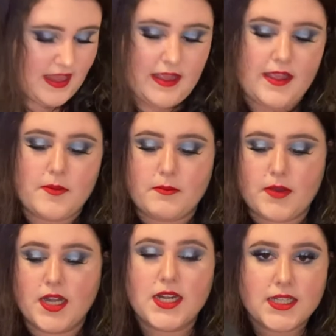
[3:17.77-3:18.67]
a
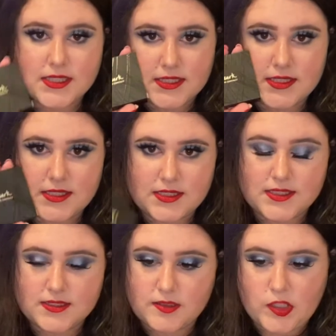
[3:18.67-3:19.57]
Mark
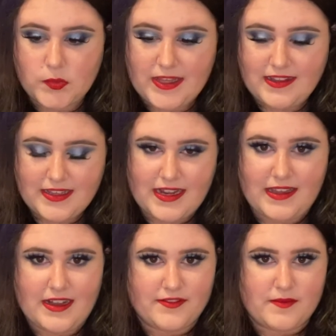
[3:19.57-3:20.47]
palette. I
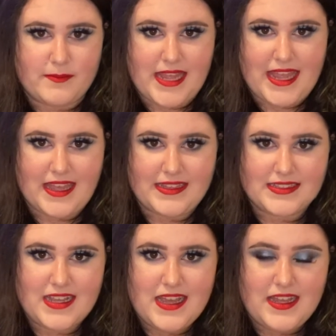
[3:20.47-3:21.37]
got it from my aunt.